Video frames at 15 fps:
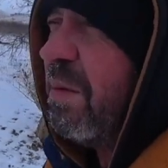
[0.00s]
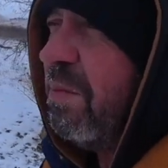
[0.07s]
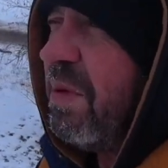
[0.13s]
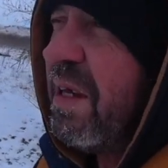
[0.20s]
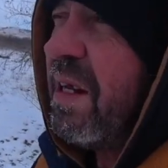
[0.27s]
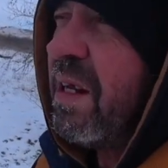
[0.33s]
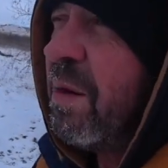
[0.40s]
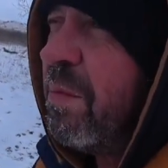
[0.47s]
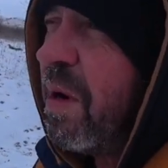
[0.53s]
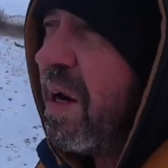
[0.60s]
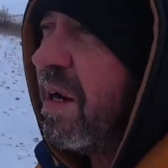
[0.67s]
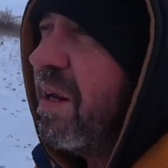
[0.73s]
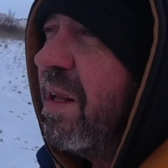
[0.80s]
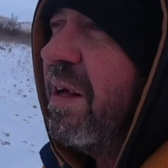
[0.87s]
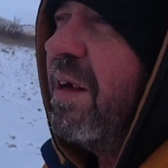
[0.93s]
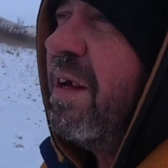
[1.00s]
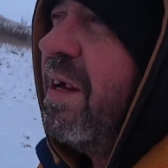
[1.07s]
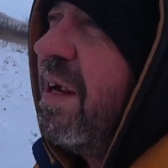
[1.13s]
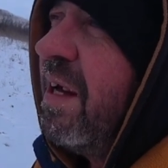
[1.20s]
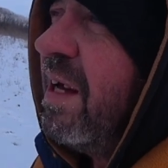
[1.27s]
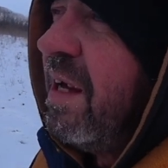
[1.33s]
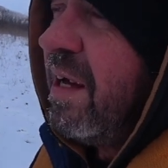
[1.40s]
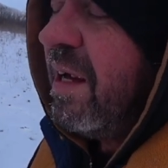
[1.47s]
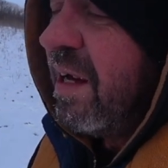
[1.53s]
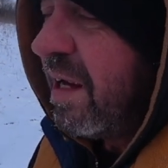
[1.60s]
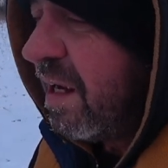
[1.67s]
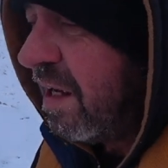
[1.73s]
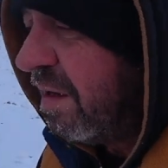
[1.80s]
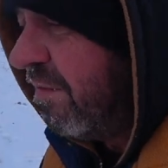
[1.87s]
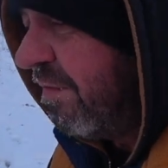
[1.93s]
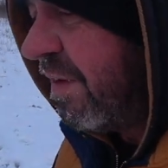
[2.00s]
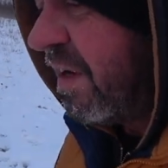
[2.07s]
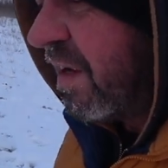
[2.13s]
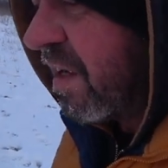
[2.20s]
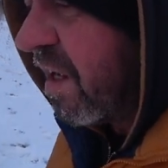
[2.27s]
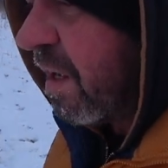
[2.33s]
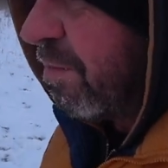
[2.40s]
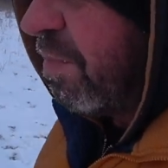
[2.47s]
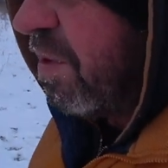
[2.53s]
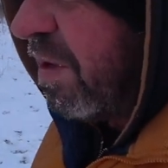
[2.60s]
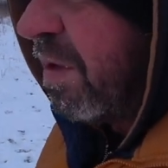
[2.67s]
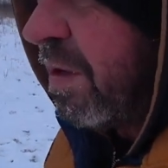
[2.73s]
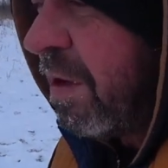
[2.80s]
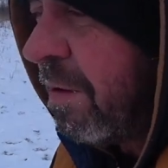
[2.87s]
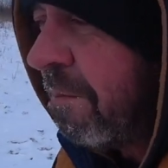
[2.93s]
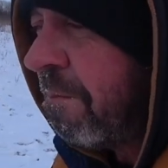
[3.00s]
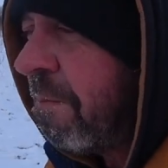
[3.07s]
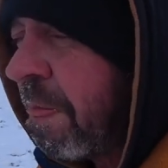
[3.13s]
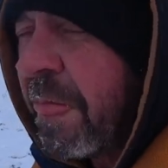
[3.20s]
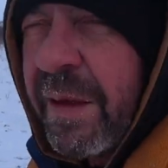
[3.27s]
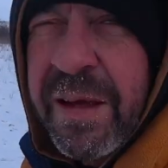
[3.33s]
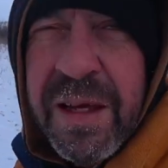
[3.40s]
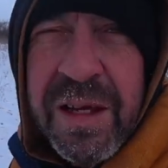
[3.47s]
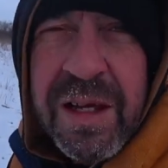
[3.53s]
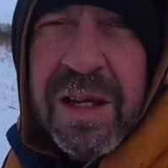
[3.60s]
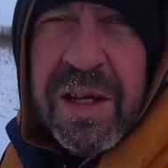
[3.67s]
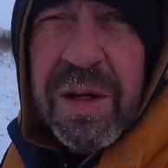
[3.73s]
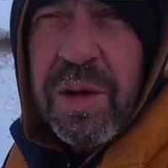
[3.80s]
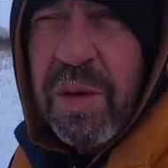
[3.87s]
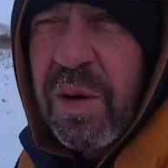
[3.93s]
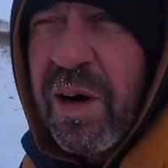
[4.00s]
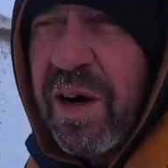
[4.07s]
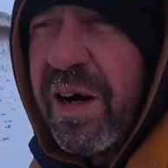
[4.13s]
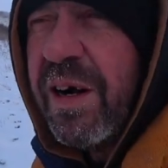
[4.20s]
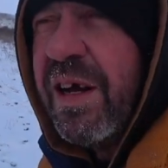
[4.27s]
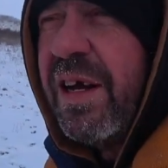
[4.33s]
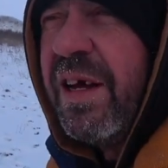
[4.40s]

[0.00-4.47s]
being a model of a couple who are,